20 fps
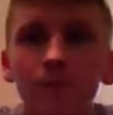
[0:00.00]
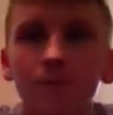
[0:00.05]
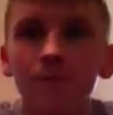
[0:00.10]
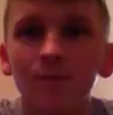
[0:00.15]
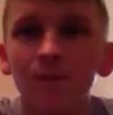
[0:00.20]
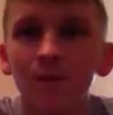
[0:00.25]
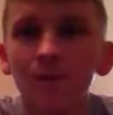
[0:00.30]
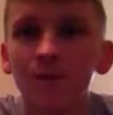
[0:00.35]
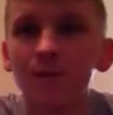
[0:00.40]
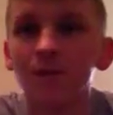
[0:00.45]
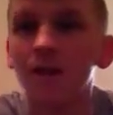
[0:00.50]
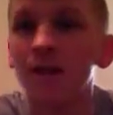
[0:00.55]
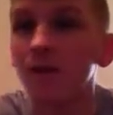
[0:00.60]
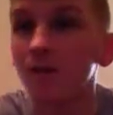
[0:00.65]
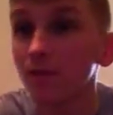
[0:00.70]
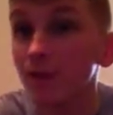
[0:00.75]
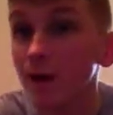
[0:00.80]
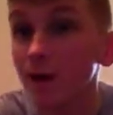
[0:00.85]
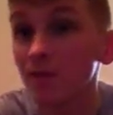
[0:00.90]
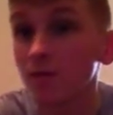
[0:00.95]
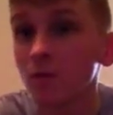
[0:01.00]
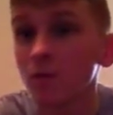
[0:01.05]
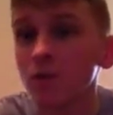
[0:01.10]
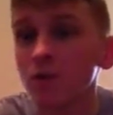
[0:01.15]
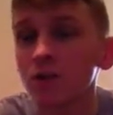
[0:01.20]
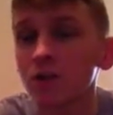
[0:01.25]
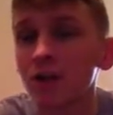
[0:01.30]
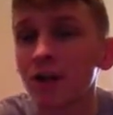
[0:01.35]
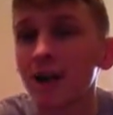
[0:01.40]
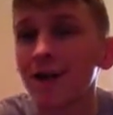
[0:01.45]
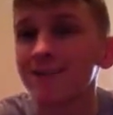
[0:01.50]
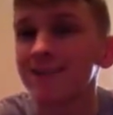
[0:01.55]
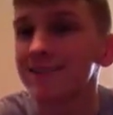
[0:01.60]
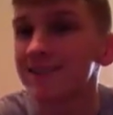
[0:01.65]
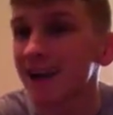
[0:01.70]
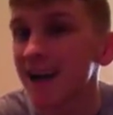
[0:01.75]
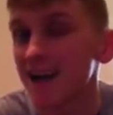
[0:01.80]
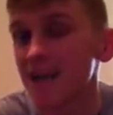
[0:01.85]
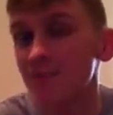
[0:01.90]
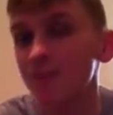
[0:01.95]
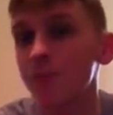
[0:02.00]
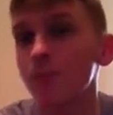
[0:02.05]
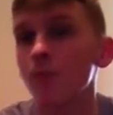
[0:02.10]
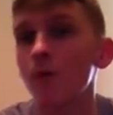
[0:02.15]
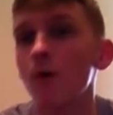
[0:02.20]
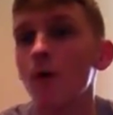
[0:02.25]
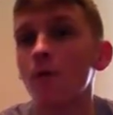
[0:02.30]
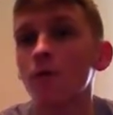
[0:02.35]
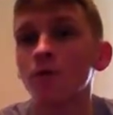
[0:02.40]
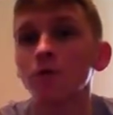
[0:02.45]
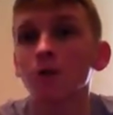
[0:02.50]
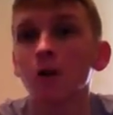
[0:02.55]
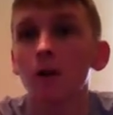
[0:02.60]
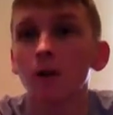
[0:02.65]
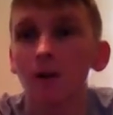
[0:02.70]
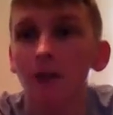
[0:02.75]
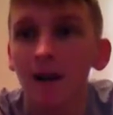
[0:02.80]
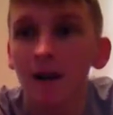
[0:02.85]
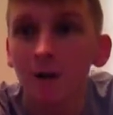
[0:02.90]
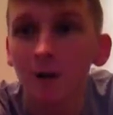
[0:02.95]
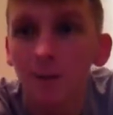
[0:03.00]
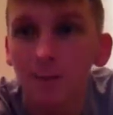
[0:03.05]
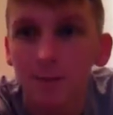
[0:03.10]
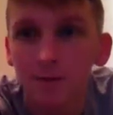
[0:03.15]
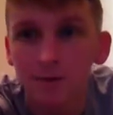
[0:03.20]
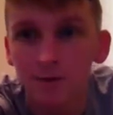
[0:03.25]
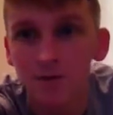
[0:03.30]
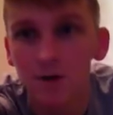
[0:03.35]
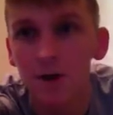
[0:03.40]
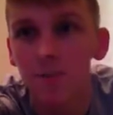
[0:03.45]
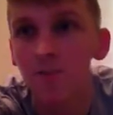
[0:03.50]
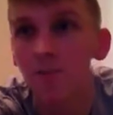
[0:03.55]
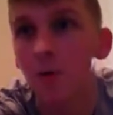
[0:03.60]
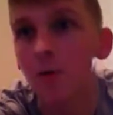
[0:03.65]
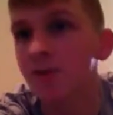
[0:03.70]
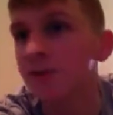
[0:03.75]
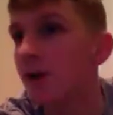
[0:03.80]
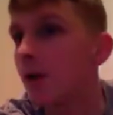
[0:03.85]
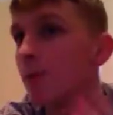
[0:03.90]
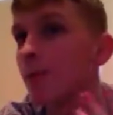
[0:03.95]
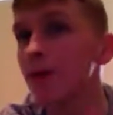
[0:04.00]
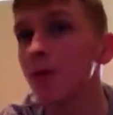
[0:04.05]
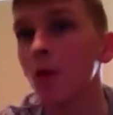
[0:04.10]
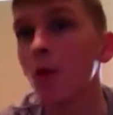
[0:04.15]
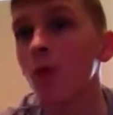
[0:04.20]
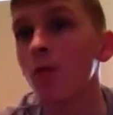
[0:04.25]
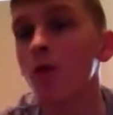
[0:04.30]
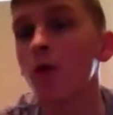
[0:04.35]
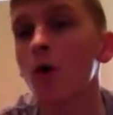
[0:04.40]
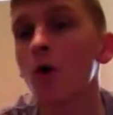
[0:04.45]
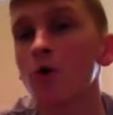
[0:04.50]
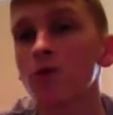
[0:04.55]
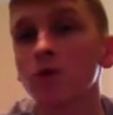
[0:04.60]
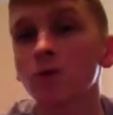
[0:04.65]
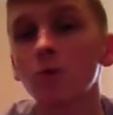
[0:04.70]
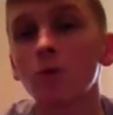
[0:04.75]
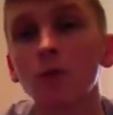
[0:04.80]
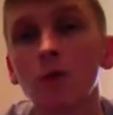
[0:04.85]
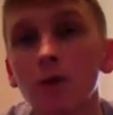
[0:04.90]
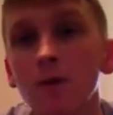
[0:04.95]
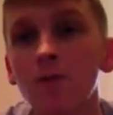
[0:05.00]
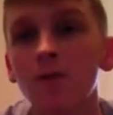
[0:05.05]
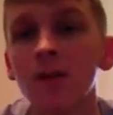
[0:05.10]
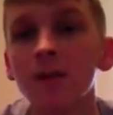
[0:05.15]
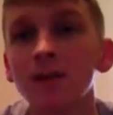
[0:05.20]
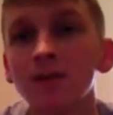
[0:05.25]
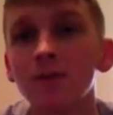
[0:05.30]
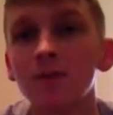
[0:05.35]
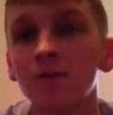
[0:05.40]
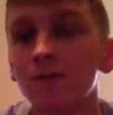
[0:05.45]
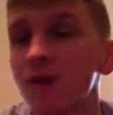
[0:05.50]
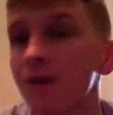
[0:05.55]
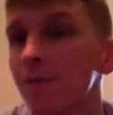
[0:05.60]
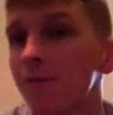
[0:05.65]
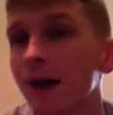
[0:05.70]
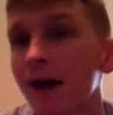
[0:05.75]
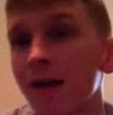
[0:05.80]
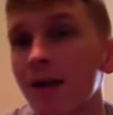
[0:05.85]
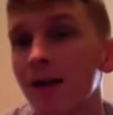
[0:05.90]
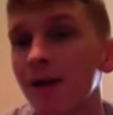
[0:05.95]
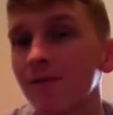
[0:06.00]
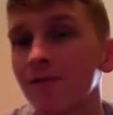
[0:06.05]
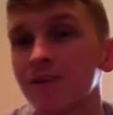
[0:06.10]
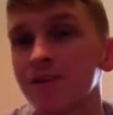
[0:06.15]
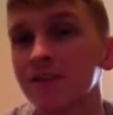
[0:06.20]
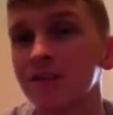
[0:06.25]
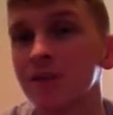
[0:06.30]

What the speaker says: fun, fun. Thanks for watching, guys. This has been Raw Wrestler. Like, comment, subscribe for more. Tell me your thoughts. What do you think to Finn Balor having